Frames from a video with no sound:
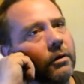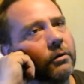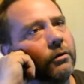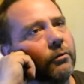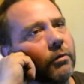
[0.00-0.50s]

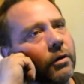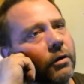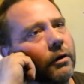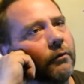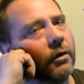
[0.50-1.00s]
Did your
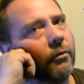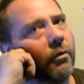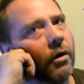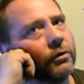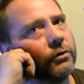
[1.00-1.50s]
blanket even get
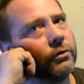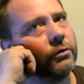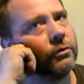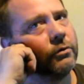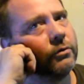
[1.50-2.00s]
washed?
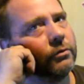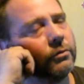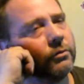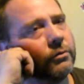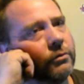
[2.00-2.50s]
Yeah.
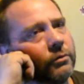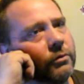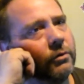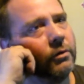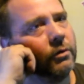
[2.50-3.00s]

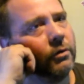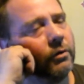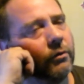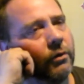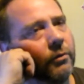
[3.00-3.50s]

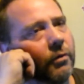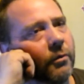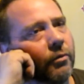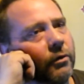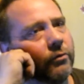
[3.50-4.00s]
Well, then you
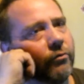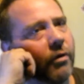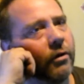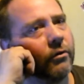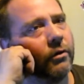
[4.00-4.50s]
better put the
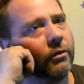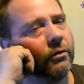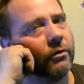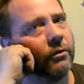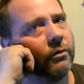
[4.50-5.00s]
dryer then.
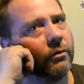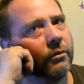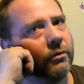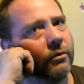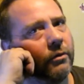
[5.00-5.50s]
Oh,
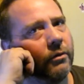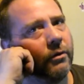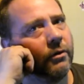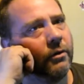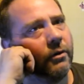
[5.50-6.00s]
crap.
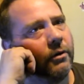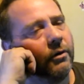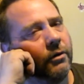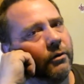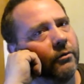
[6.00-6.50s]

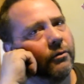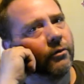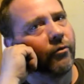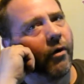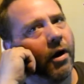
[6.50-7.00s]

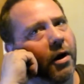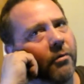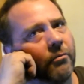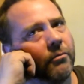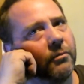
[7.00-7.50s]

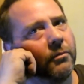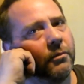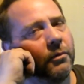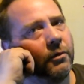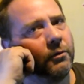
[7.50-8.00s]
crap?
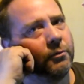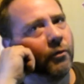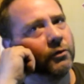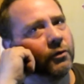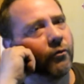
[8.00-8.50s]
Yeah. You're
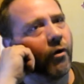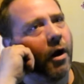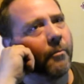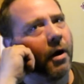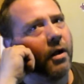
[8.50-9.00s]
supposed to
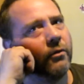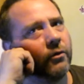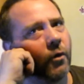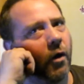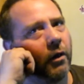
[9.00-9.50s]
crap on
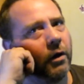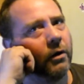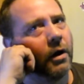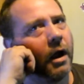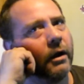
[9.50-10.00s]
the
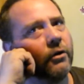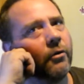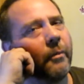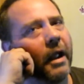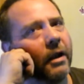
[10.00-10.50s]
toilet, not in
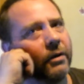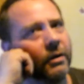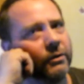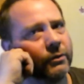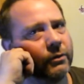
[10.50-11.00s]
your
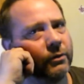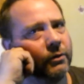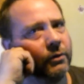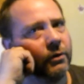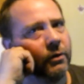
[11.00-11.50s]
panties.
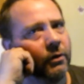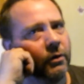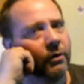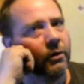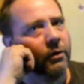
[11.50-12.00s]
You're
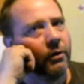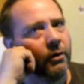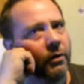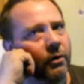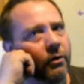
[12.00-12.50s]
gross.
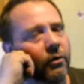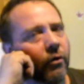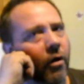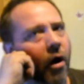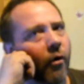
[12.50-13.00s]

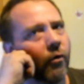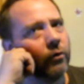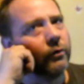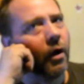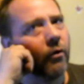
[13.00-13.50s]
You're how
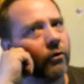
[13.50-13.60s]
old now?